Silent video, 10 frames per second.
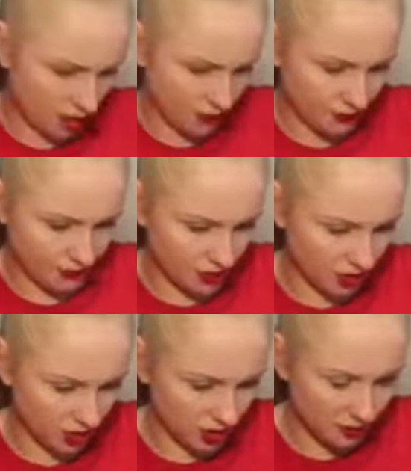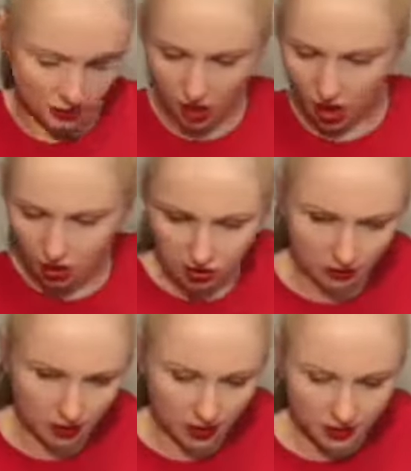um, lip
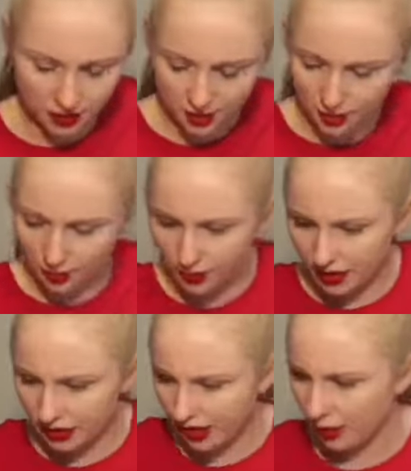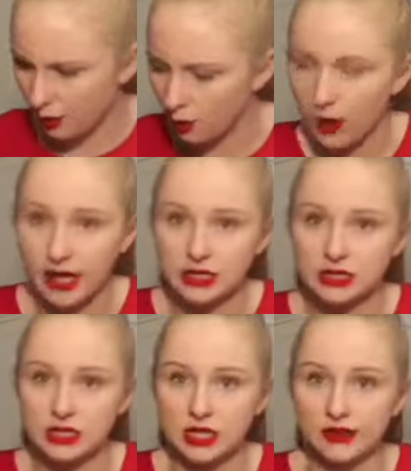color, but I don't know where that
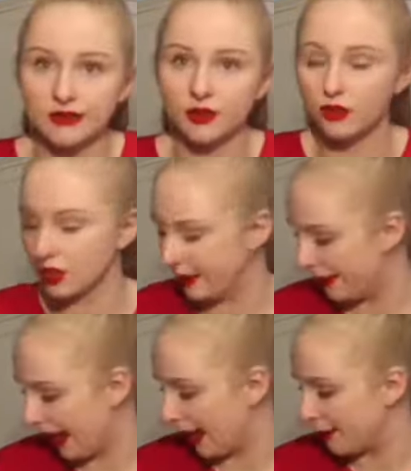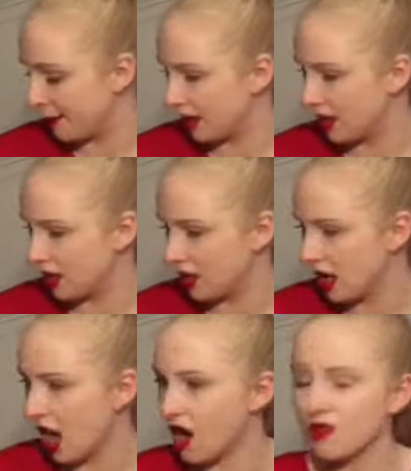went. And I feel really bad, but
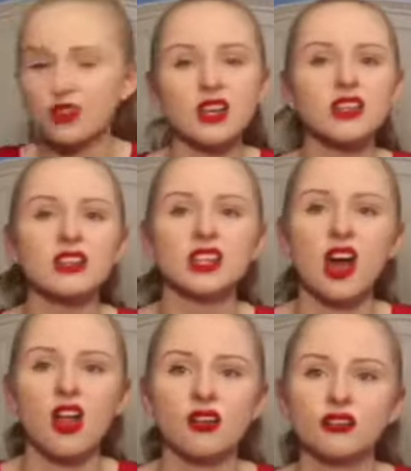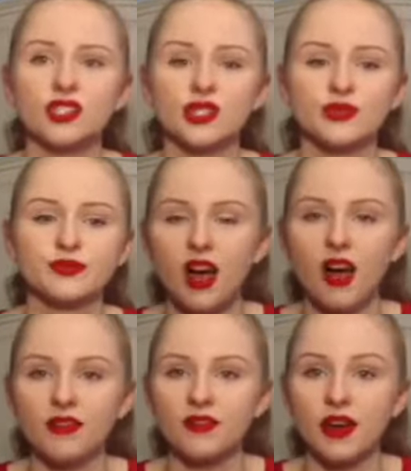I really like the color too.
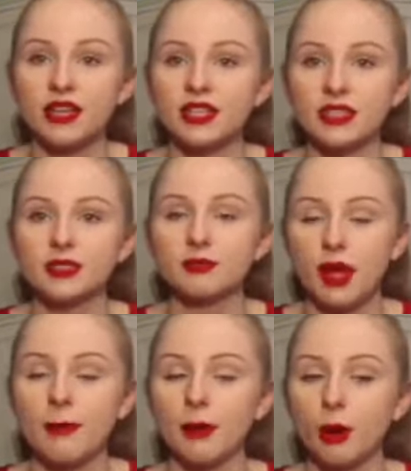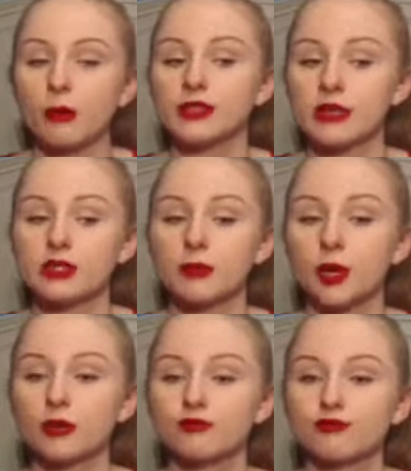I'll find it. It's at my mom's house somewhere.